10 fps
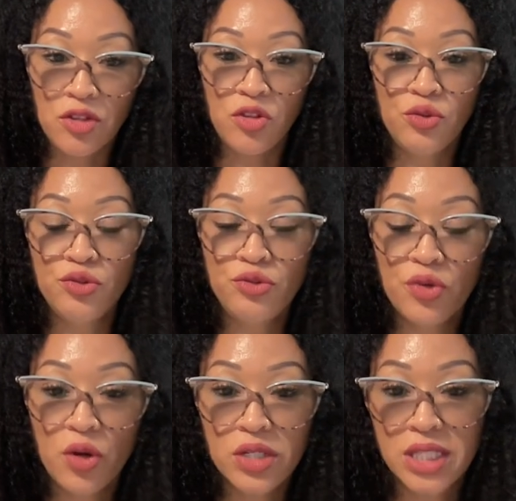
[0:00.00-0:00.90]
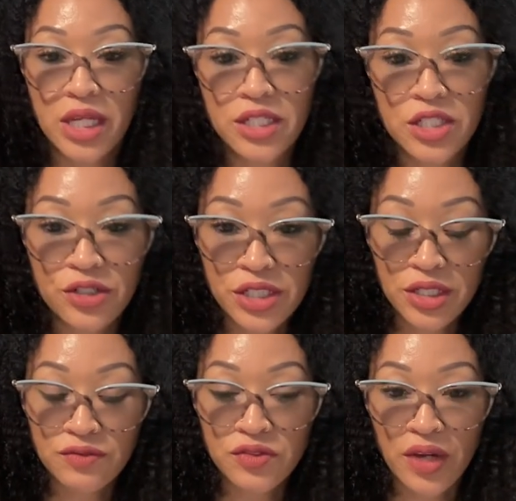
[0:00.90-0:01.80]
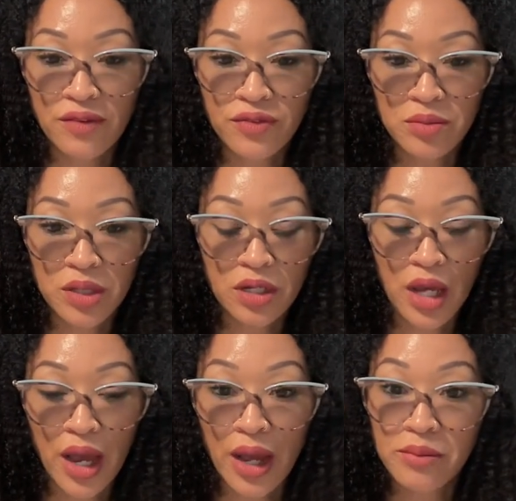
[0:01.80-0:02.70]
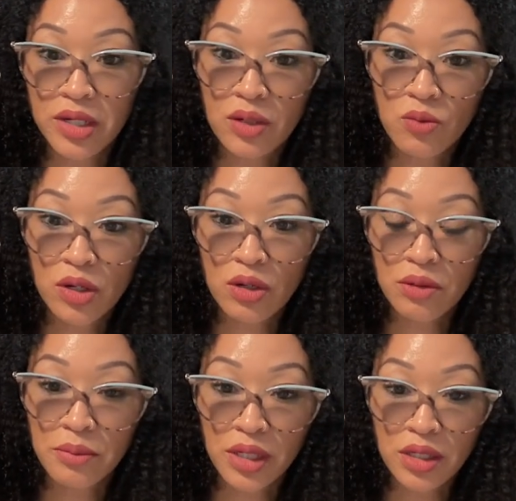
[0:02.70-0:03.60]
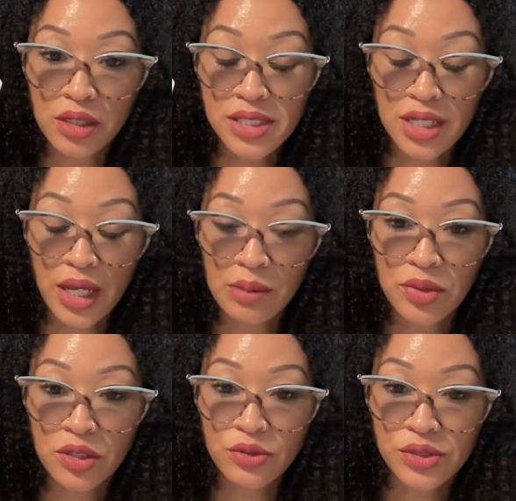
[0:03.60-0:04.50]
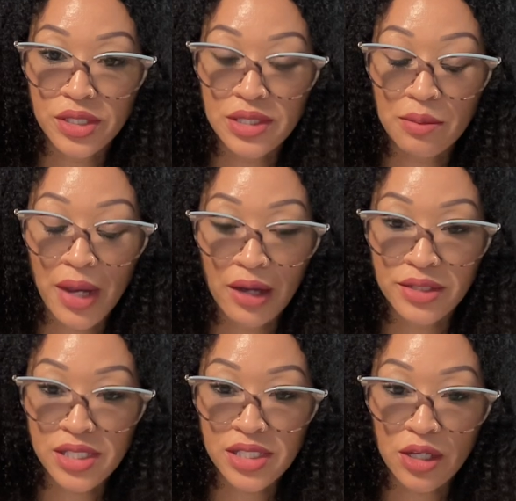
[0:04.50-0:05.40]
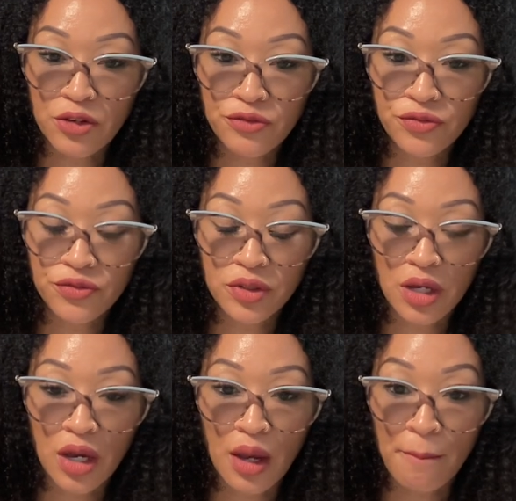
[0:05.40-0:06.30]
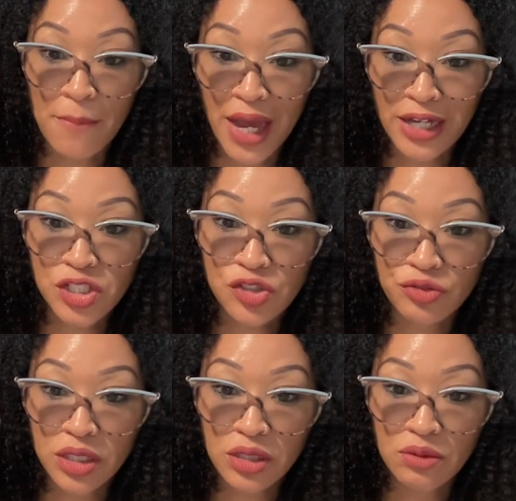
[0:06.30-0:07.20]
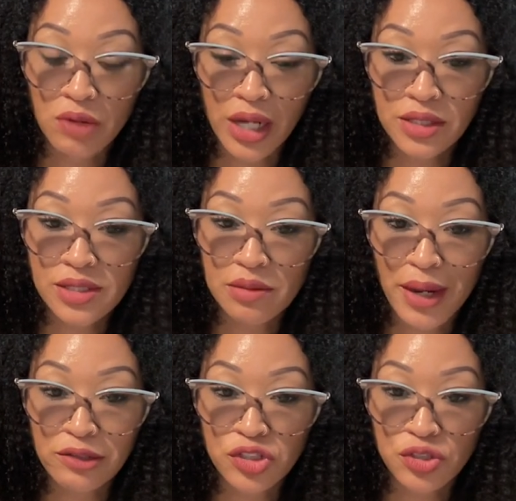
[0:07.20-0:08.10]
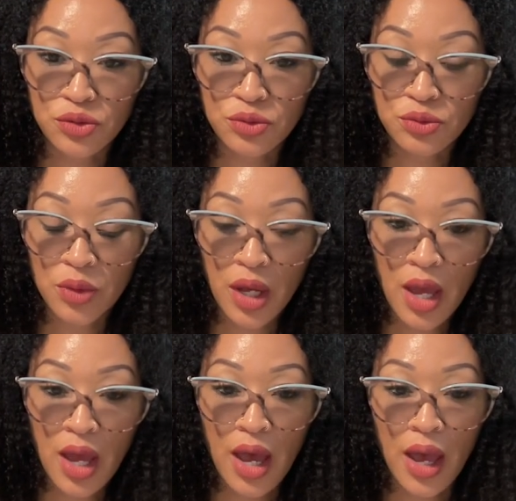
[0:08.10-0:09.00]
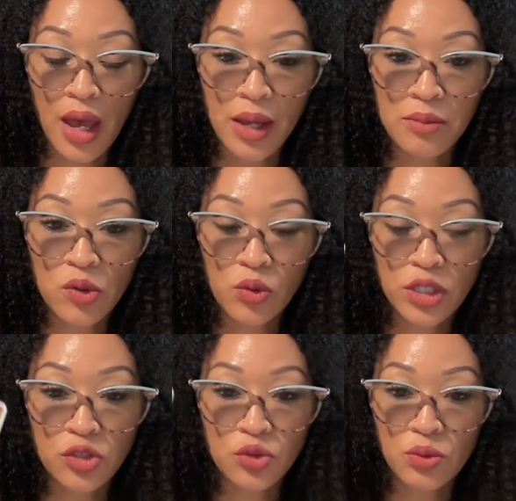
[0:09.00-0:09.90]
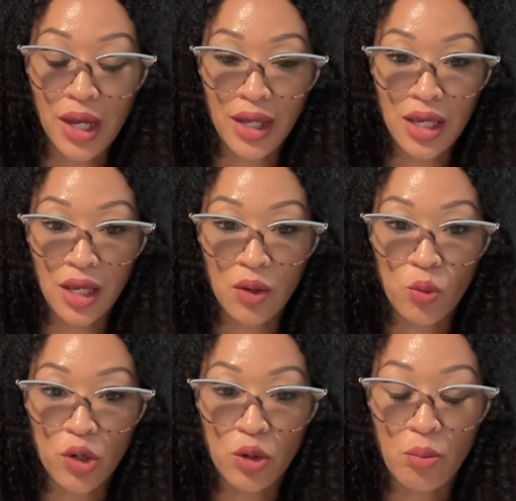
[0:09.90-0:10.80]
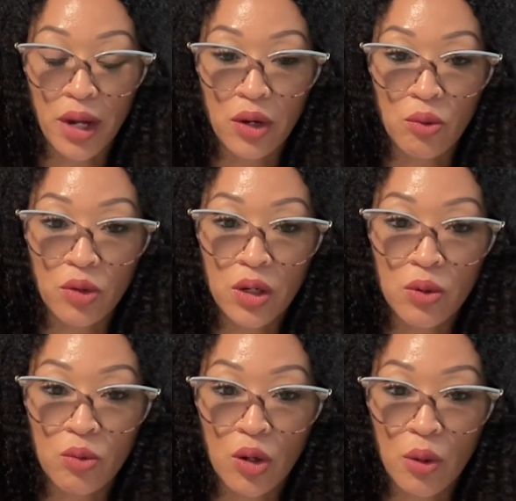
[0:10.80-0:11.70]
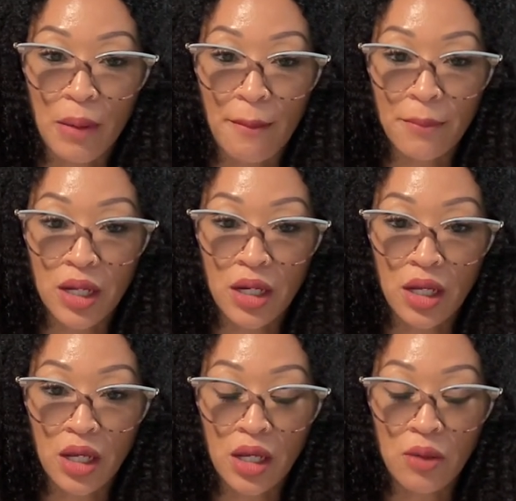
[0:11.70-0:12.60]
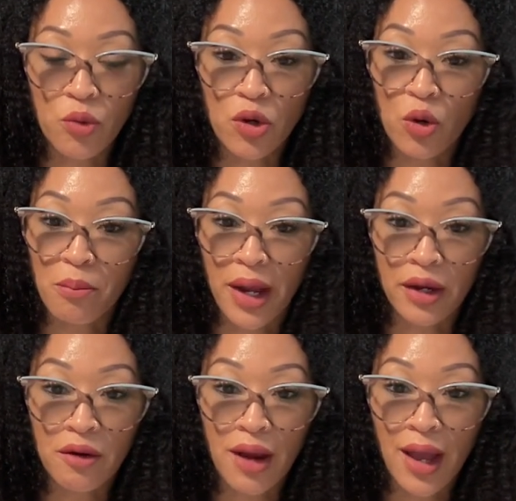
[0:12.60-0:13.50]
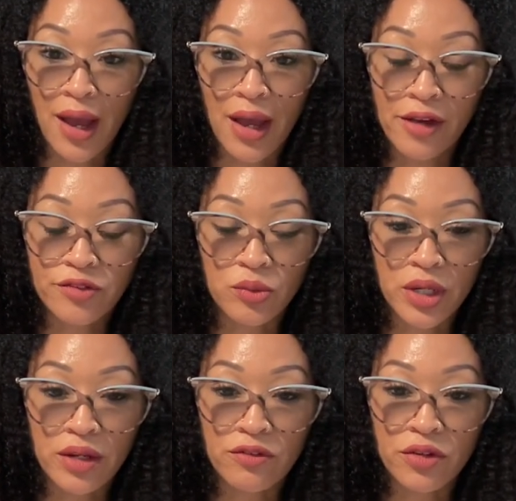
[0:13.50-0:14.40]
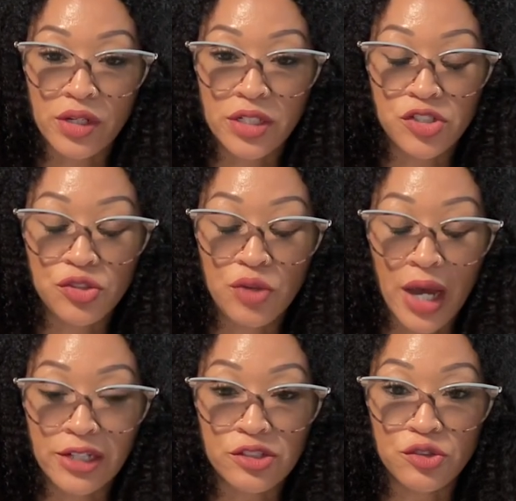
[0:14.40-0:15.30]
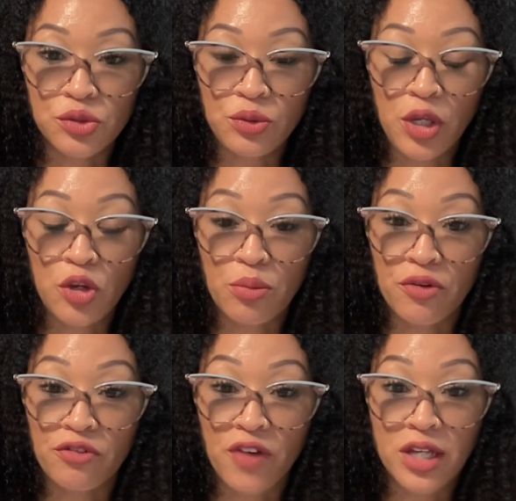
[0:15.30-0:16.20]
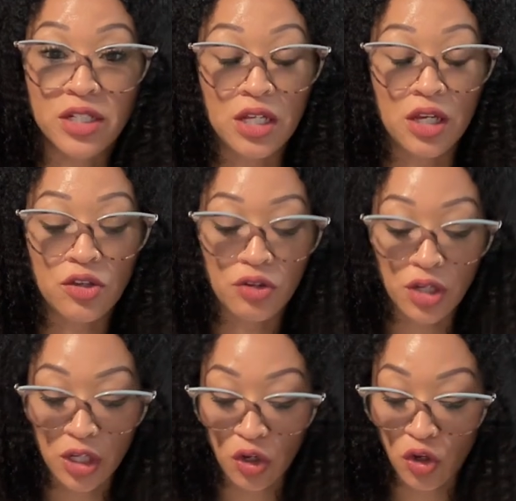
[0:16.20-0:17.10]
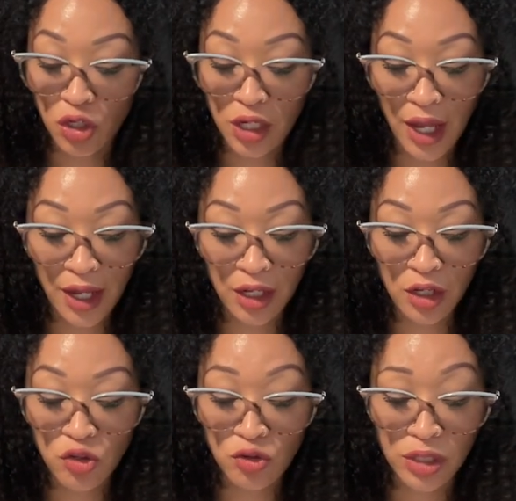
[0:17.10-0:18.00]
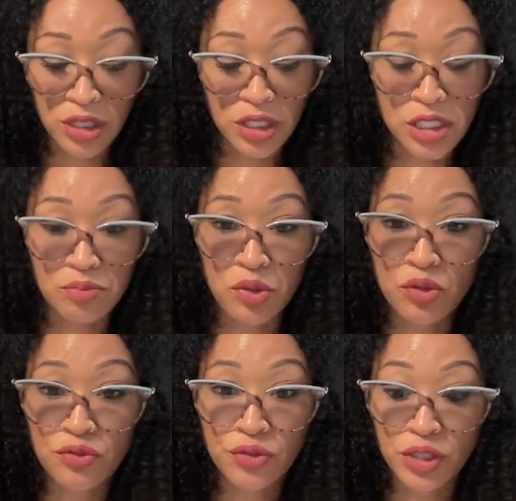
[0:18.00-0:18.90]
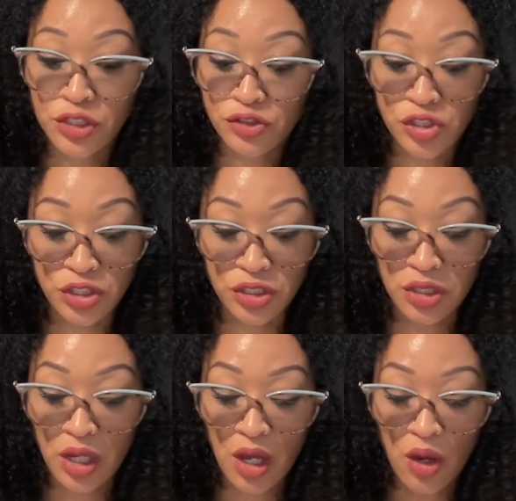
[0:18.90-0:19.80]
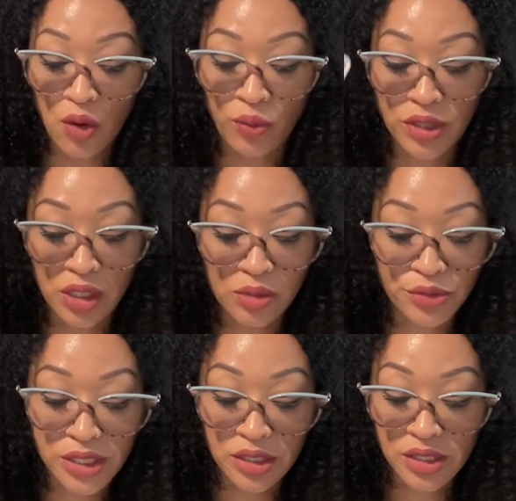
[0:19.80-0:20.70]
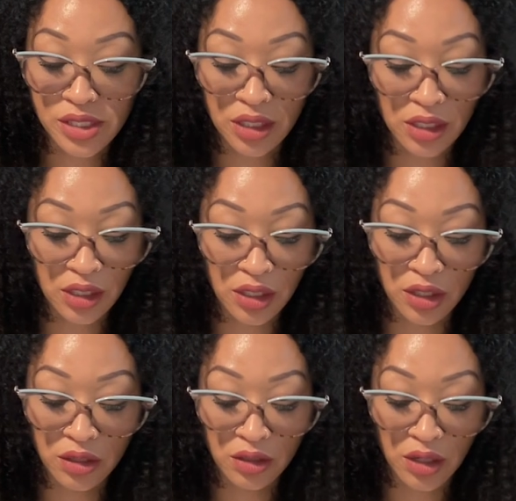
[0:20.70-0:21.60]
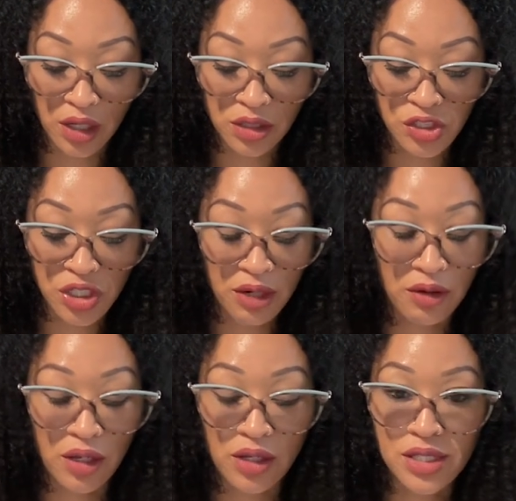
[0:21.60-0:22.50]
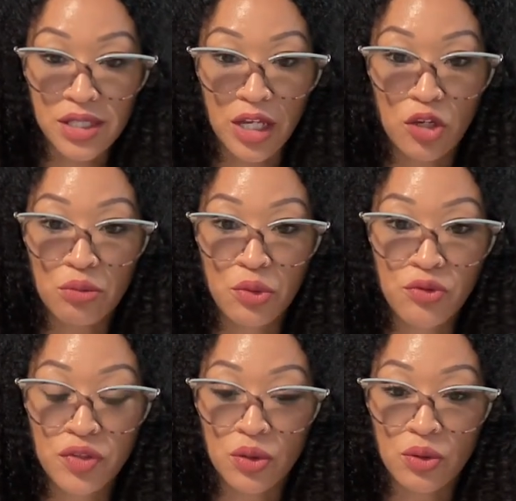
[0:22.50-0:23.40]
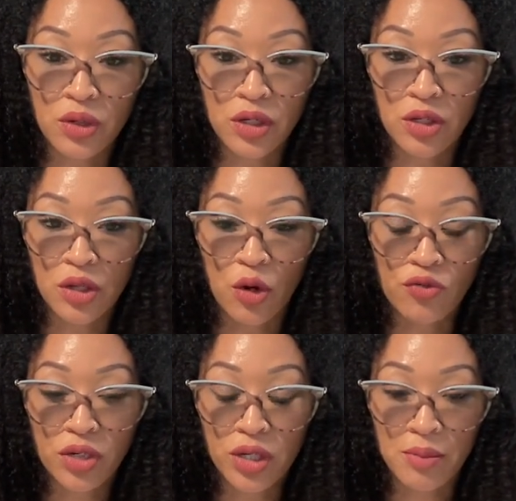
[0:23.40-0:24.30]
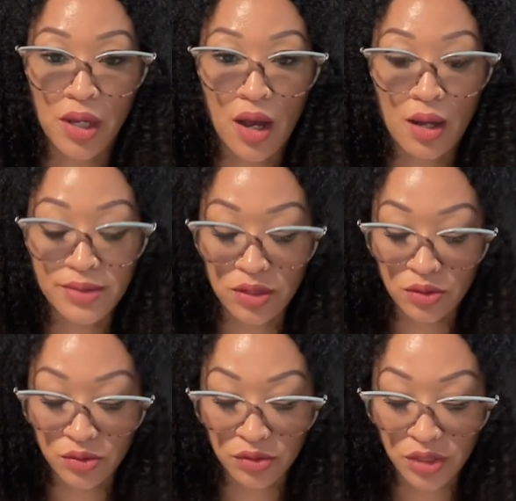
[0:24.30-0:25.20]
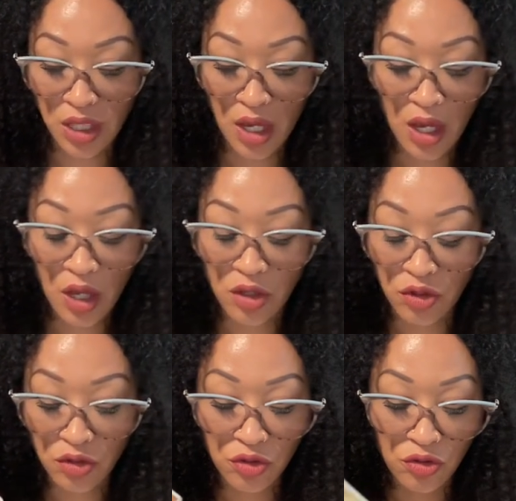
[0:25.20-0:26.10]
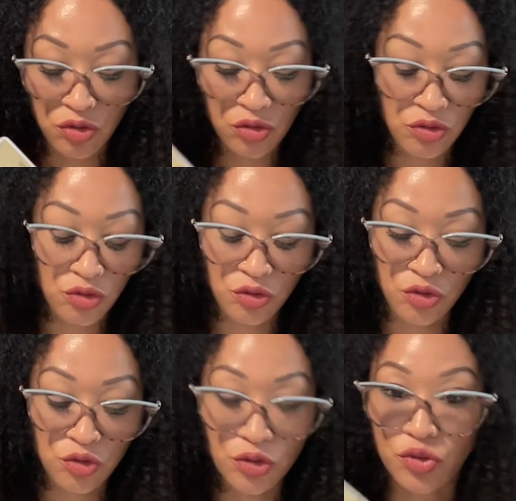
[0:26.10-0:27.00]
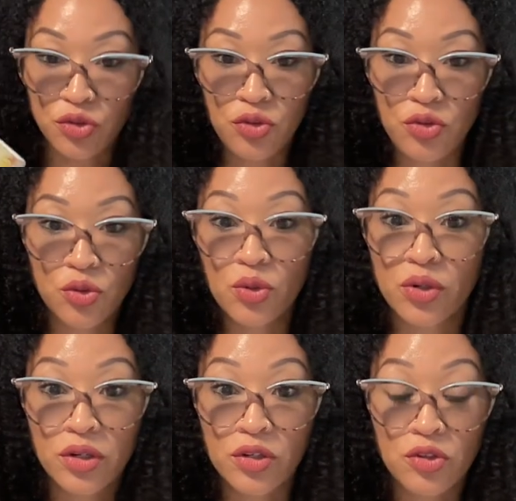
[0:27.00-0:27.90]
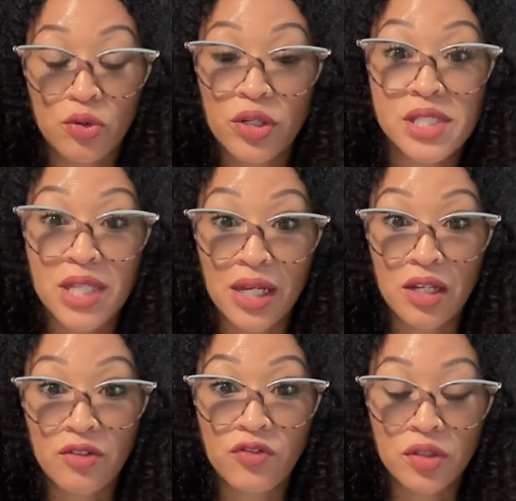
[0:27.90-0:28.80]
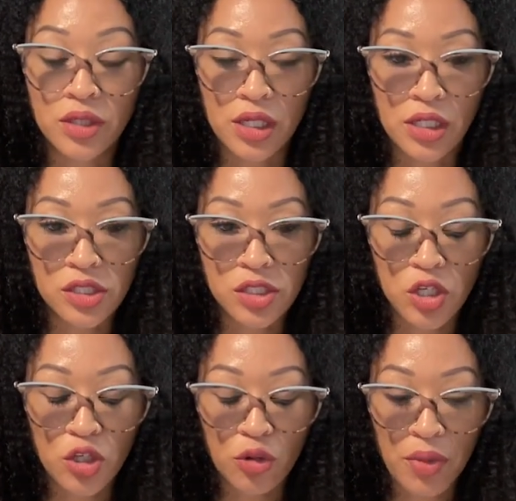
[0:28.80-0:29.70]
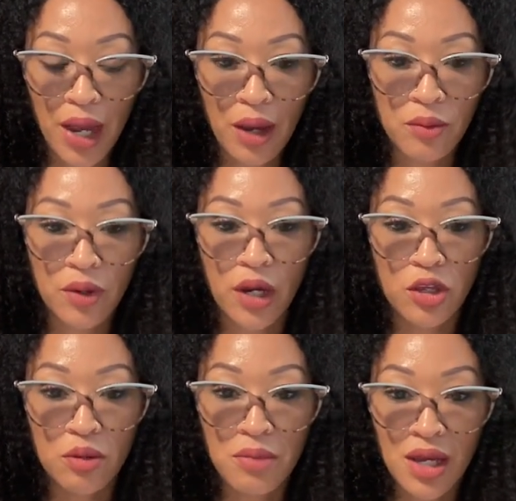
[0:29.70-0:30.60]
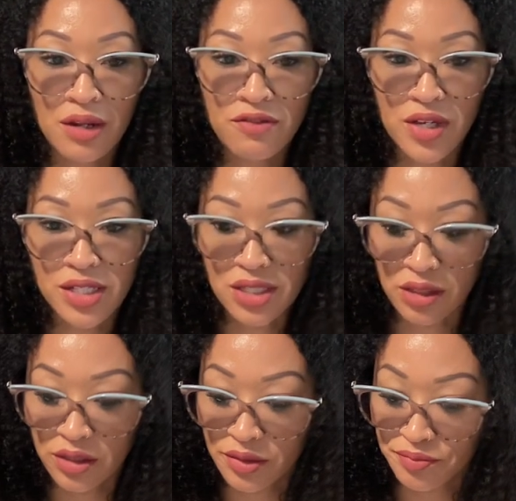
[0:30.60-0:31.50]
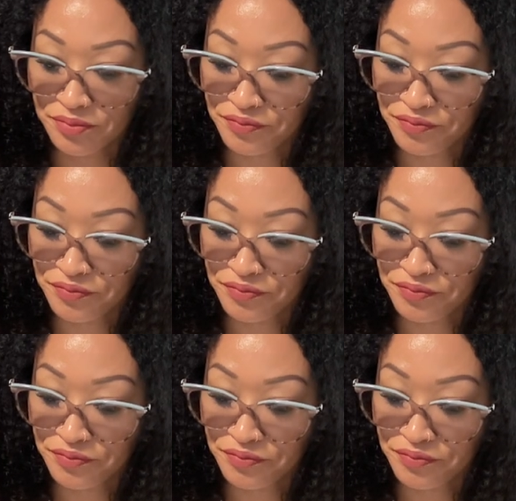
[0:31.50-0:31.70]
you are saying to yourself, Divine Feminine, I'm going to work on me, because the Eight of Pentacles is about self mastery, right? This is about you. I'm going to do what I can, work on my career, work on my money, work on my craft, whatever it is you guys are doing. You're perfecting it. You're getting good at it. You're in this beautiful energy with the Empress and the Sun here and the Chariot. It's like you're moving on, overcoming obstacles. You're standing fully in your power, and you're manifesting.